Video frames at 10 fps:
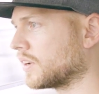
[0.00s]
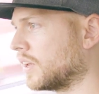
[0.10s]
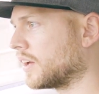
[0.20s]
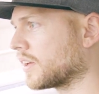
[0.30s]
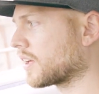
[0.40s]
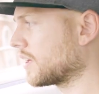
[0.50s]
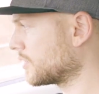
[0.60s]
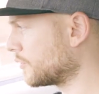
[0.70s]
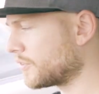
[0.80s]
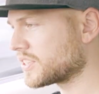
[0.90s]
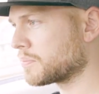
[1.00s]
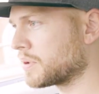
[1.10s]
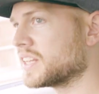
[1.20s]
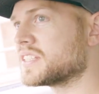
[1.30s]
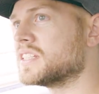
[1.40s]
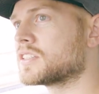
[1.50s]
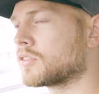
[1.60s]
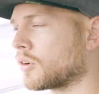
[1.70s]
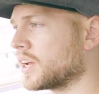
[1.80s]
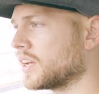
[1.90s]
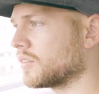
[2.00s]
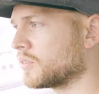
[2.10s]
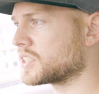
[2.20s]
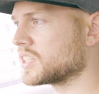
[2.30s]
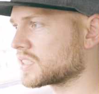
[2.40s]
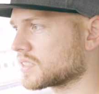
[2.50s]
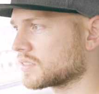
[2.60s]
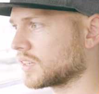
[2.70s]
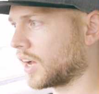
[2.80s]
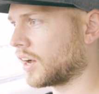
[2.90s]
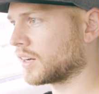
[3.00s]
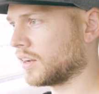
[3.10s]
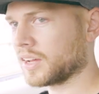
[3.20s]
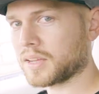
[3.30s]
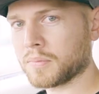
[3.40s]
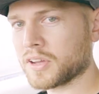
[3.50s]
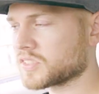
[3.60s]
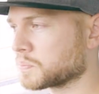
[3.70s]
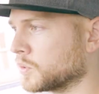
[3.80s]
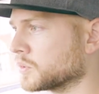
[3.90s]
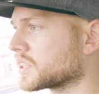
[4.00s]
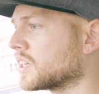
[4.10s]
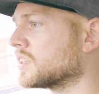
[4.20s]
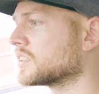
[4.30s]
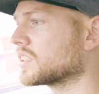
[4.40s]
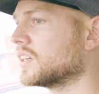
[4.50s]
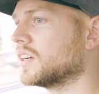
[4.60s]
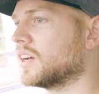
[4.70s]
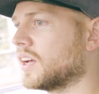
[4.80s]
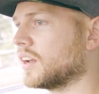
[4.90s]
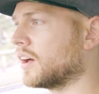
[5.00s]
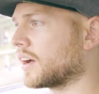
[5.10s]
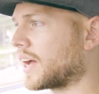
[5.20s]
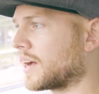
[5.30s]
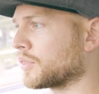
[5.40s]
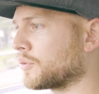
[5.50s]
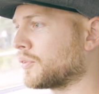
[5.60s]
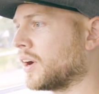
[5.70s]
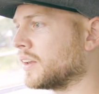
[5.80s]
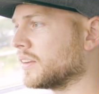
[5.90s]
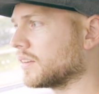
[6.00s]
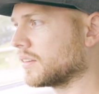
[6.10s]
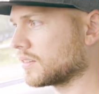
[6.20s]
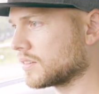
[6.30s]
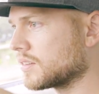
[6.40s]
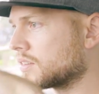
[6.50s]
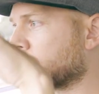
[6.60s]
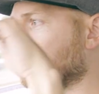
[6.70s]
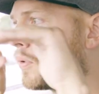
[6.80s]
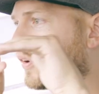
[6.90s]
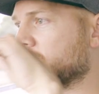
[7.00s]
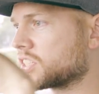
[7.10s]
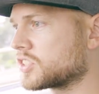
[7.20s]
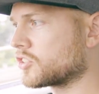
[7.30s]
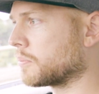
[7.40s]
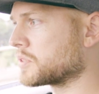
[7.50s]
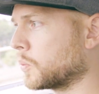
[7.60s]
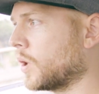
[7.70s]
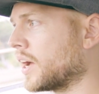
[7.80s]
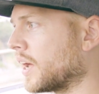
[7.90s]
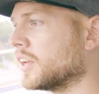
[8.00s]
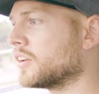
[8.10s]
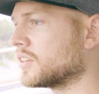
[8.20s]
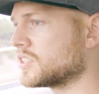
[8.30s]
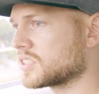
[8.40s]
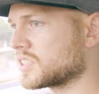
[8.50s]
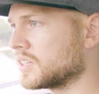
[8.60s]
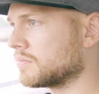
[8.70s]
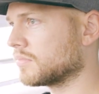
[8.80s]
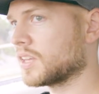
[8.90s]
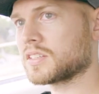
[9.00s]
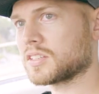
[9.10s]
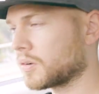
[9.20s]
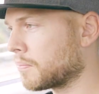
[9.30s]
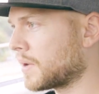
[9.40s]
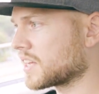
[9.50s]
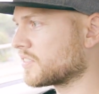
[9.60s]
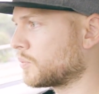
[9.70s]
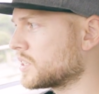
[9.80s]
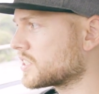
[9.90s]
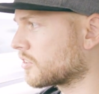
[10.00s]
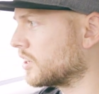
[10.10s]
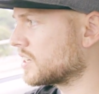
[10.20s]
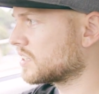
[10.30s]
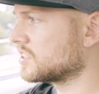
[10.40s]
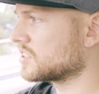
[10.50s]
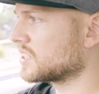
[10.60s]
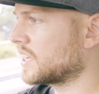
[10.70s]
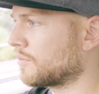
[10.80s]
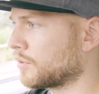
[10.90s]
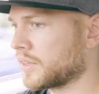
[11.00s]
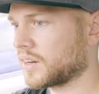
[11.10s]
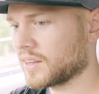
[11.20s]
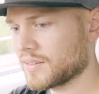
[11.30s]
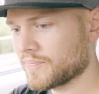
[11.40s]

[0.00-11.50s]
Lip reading: Like, the visibility is great, which is unlike most sports cars. Like, out the front, the bonnet just drops away and you can just see, it's got a massive windscreen, you can just see everything.